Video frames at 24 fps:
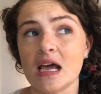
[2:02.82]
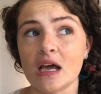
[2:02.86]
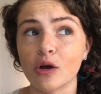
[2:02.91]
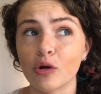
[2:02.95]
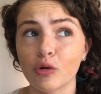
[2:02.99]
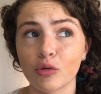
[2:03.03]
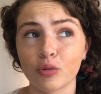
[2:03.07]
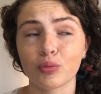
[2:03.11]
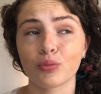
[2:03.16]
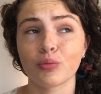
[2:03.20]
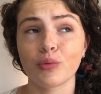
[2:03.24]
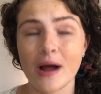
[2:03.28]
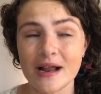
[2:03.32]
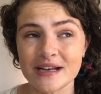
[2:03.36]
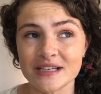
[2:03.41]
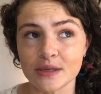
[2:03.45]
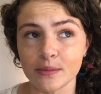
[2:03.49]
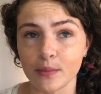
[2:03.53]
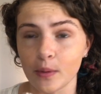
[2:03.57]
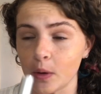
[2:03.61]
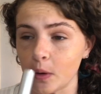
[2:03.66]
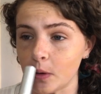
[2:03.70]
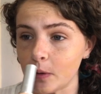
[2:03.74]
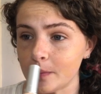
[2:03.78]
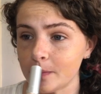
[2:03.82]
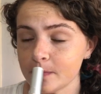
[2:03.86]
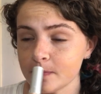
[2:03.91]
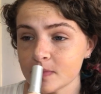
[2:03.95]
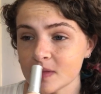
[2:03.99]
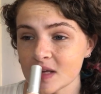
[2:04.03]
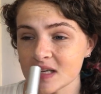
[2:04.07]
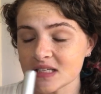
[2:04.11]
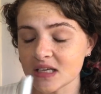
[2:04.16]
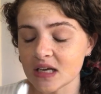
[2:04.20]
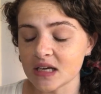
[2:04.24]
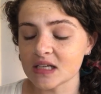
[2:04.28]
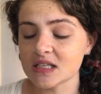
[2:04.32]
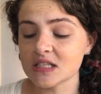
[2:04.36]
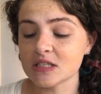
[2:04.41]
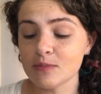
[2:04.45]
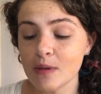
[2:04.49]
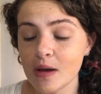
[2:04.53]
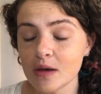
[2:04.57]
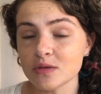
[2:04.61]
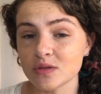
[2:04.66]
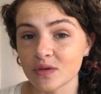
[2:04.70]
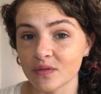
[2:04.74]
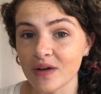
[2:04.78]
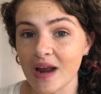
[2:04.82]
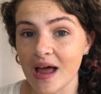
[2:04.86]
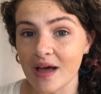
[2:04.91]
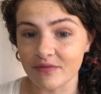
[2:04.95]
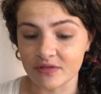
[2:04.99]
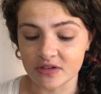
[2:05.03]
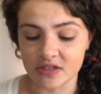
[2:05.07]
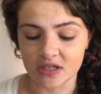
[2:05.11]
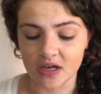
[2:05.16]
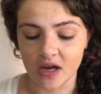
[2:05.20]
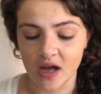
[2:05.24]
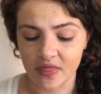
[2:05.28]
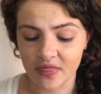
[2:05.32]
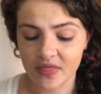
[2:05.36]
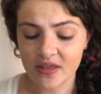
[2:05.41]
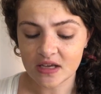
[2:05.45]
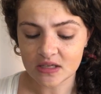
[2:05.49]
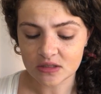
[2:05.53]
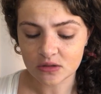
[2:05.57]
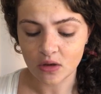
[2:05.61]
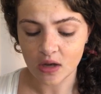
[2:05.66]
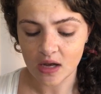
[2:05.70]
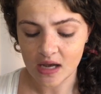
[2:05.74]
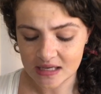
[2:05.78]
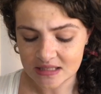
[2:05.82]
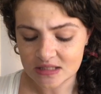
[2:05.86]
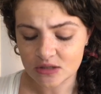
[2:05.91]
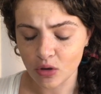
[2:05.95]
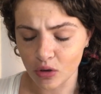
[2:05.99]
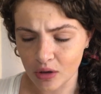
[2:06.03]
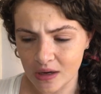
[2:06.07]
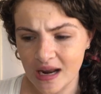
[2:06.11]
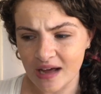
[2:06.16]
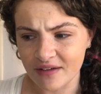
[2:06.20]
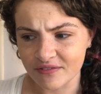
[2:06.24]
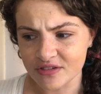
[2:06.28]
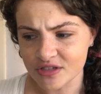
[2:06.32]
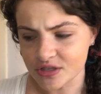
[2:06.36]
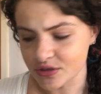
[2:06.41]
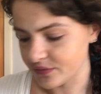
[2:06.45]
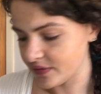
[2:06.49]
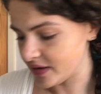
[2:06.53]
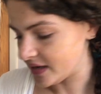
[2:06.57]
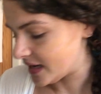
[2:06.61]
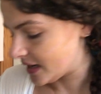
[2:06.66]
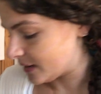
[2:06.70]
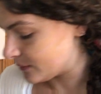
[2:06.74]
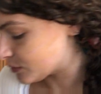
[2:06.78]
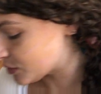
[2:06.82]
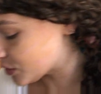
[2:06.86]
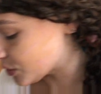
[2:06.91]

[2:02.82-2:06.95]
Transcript: incredible. It's like smells of lavender. I think it's got lavender in it, I'm